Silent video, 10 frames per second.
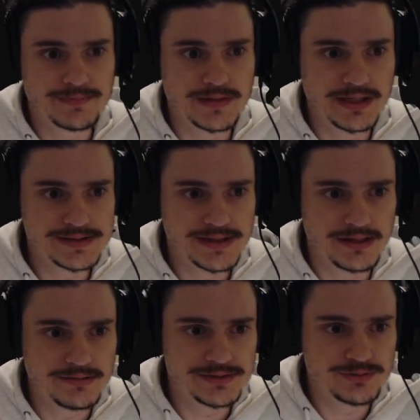
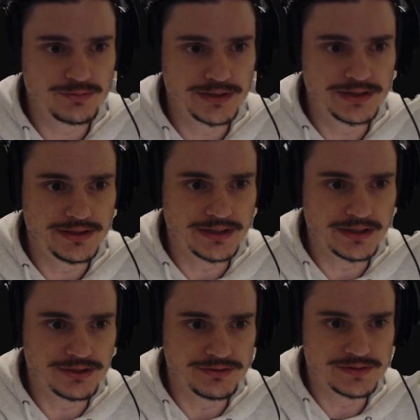Except we
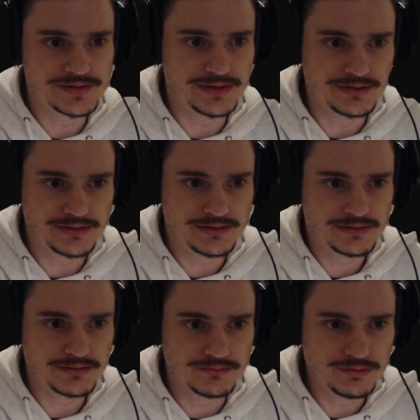are using,
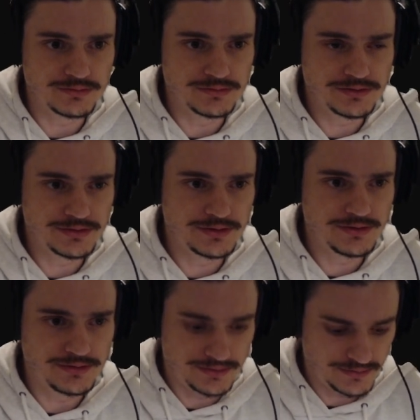oh, no.
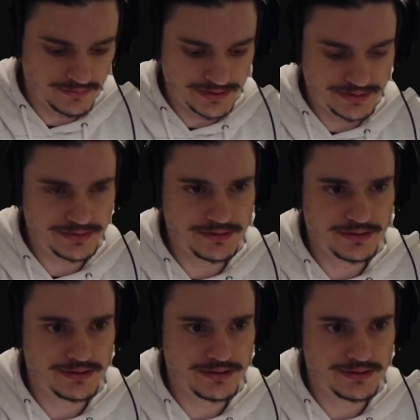Where did it go?